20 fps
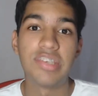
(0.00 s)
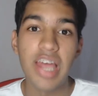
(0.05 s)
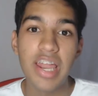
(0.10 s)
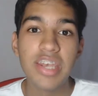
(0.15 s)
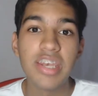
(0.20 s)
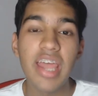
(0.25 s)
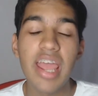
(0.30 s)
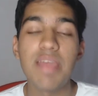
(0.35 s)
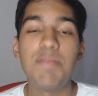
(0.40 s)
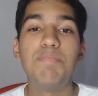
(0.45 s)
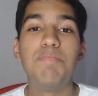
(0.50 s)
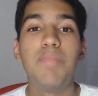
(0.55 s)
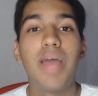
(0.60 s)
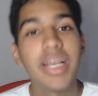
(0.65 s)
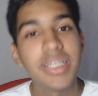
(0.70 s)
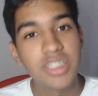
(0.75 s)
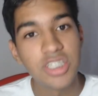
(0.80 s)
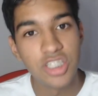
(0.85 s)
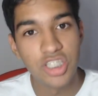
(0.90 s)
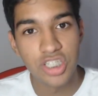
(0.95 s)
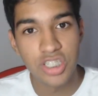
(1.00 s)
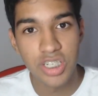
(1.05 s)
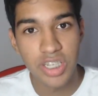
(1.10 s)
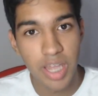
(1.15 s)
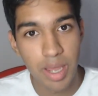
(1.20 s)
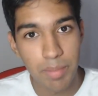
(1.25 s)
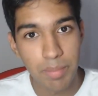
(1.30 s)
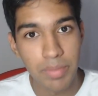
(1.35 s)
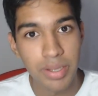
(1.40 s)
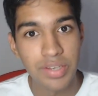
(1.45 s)
a message to them
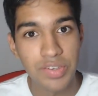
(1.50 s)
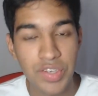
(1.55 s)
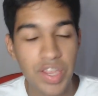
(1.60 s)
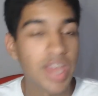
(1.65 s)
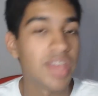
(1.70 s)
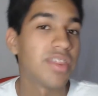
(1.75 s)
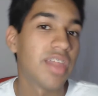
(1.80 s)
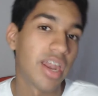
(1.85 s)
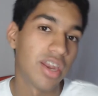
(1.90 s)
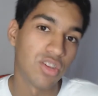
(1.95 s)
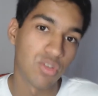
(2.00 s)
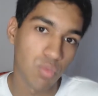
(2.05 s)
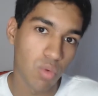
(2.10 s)
saying that is wrong.